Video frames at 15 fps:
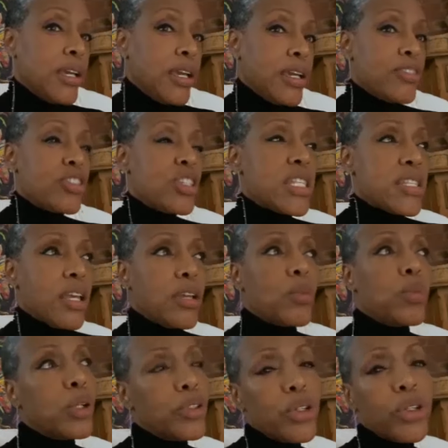And she's like,
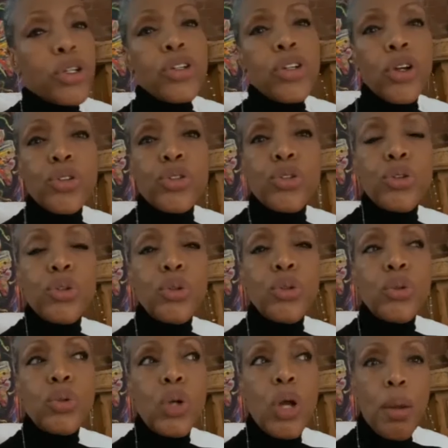well, you could go
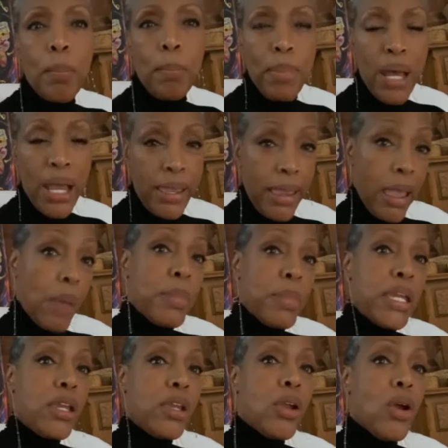to
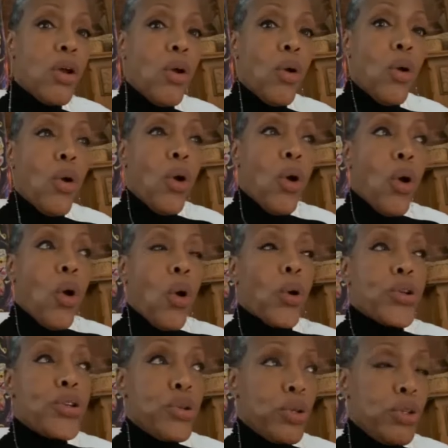Miami
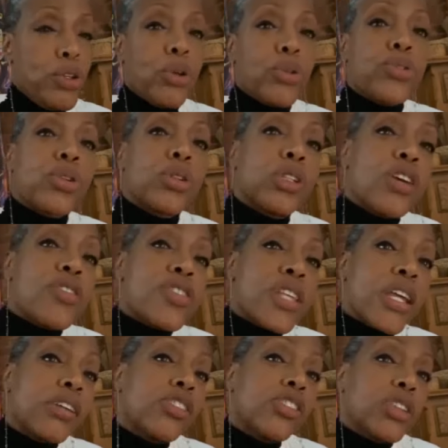or you could go to Los
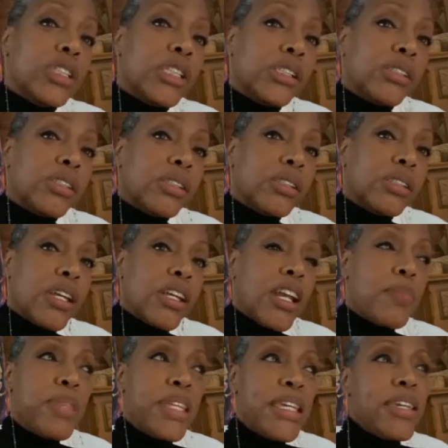Angeles. And
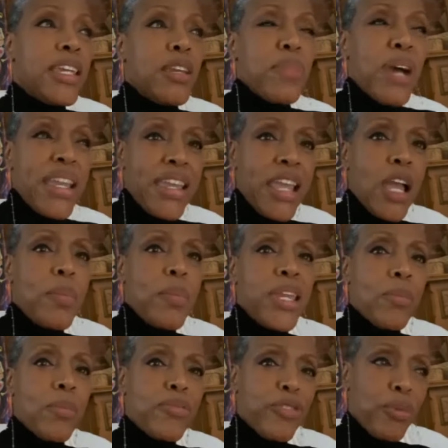I'm thinking, Miami,
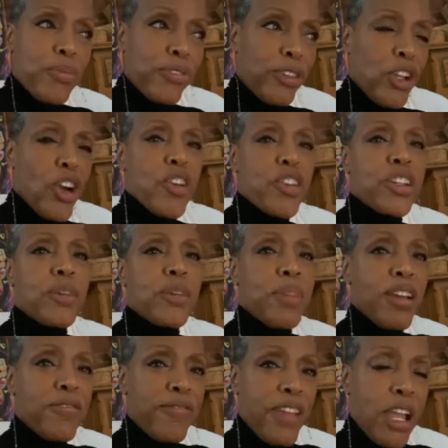I'm from Florida,
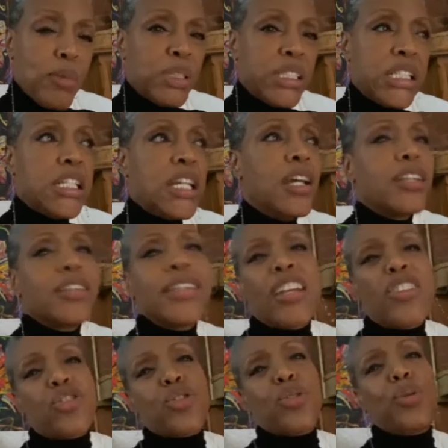my family,
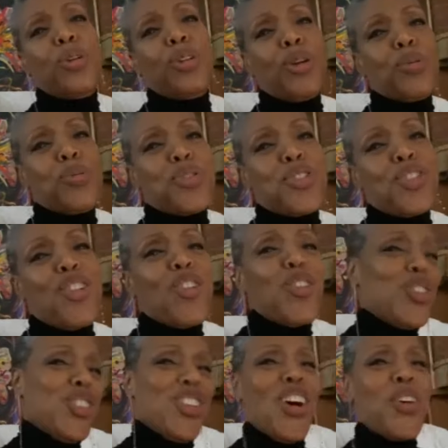that's too close. No,
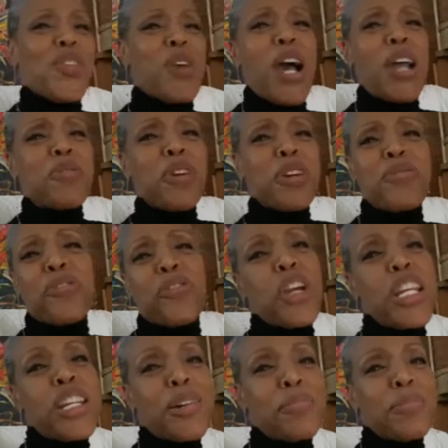no, I want
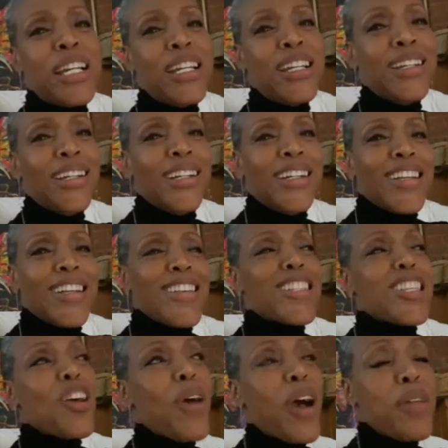freedom.
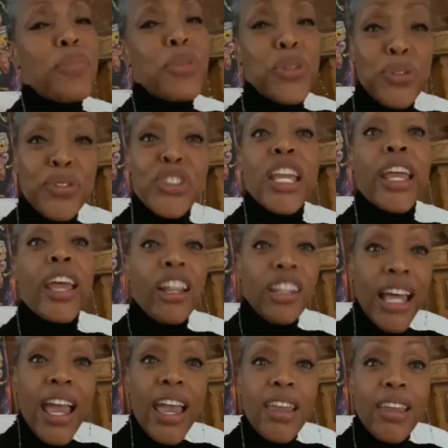So I moved to
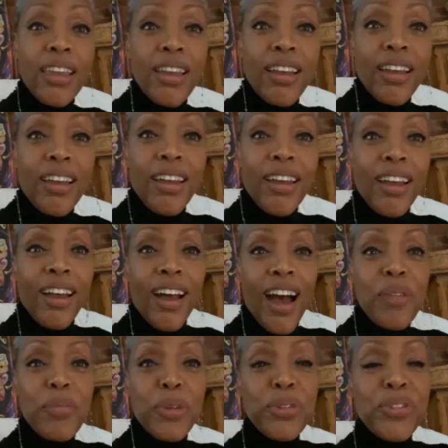LA.
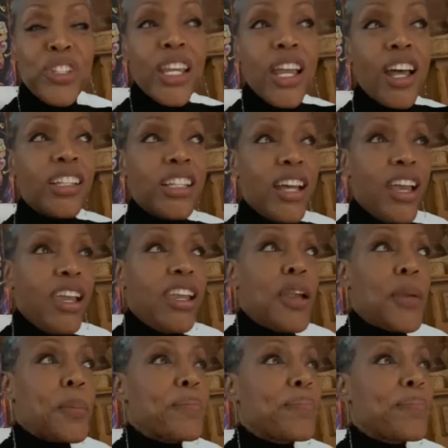I moved to LA.